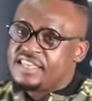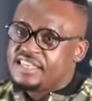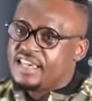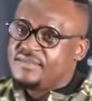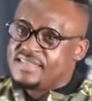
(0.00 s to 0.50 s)
They
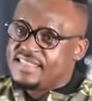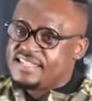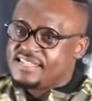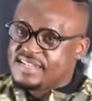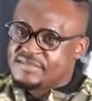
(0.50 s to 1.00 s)
came in
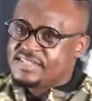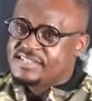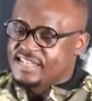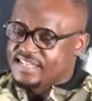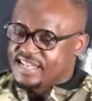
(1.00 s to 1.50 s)
the dream
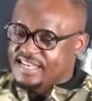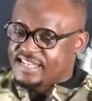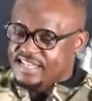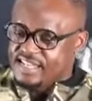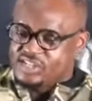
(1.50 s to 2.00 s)
and said
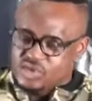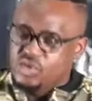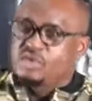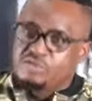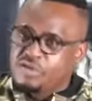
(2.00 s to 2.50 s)
that he is
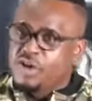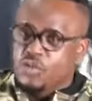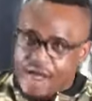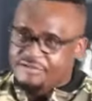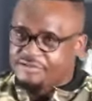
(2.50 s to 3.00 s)
looking for
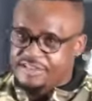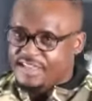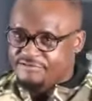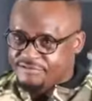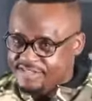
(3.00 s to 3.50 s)
a wife,
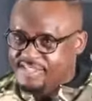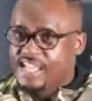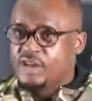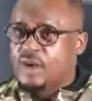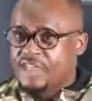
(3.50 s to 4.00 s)
a
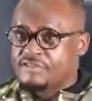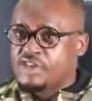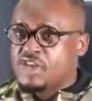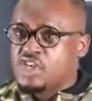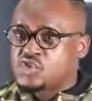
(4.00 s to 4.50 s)
physical wife.